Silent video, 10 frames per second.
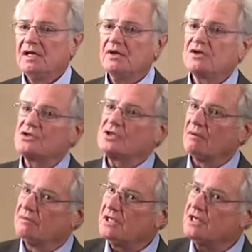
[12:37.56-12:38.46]
There is
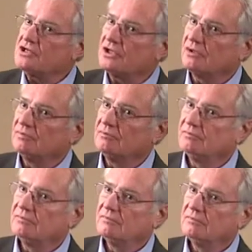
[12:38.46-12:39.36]
some literature
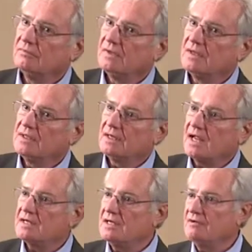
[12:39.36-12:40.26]
that
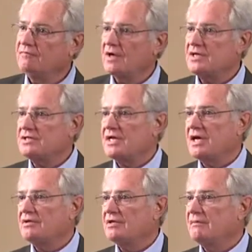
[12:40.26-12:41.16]
identifies
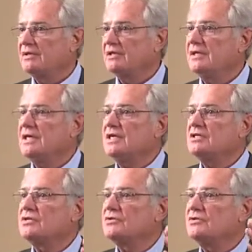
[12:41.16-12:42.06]
now the ability
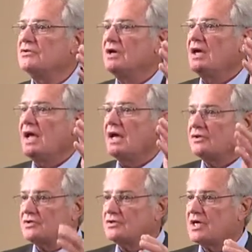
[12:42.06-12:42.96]
to
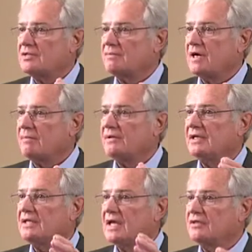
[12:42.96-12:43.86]
exercise
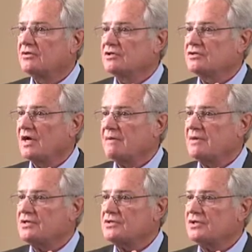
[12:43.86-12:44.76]
properly in that third
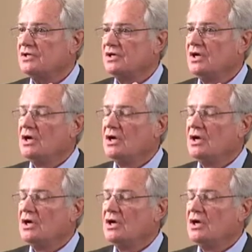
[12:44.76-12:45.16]
trimester.